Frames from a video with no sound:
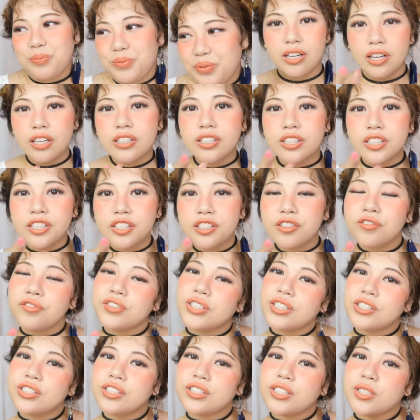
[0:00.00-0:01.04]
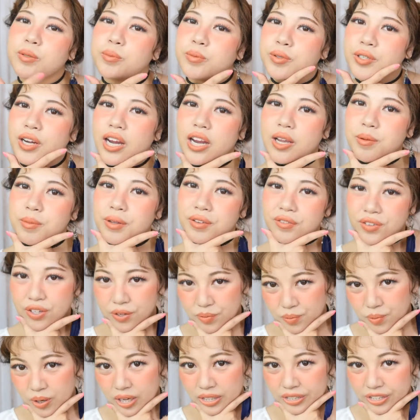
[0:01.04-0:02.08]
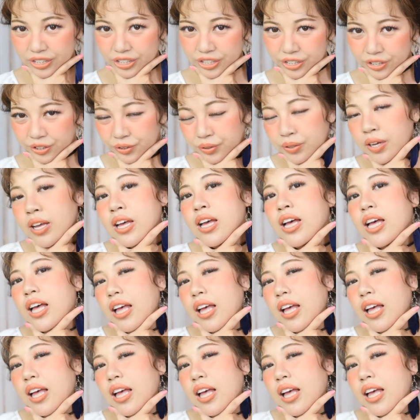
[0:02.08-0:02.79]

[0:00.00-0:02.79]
And also don't forget to subscribe if you want to.